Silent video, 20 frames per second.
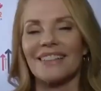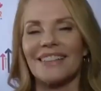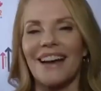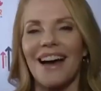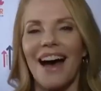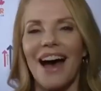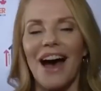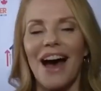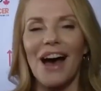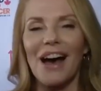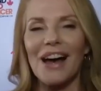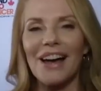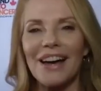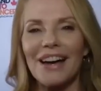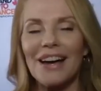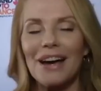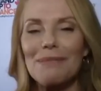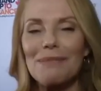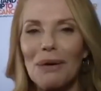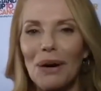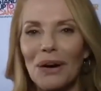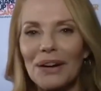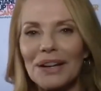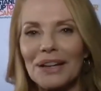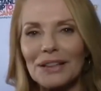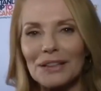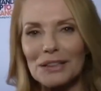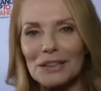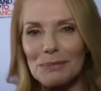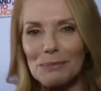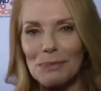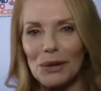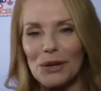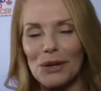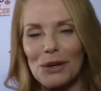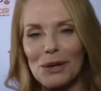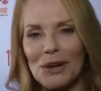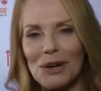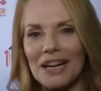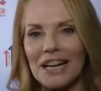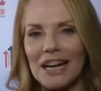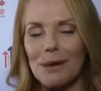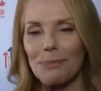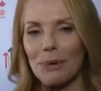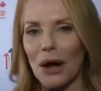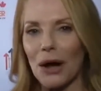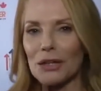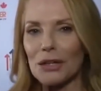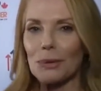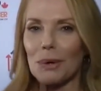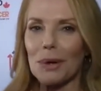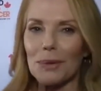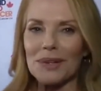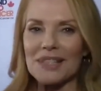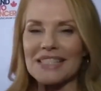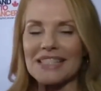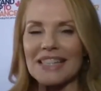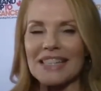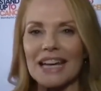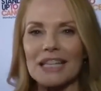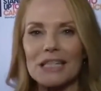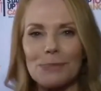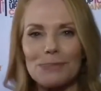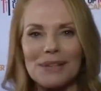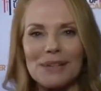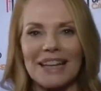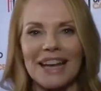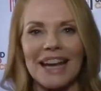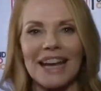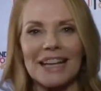The CSI star told SurvivorNet that she watched her father break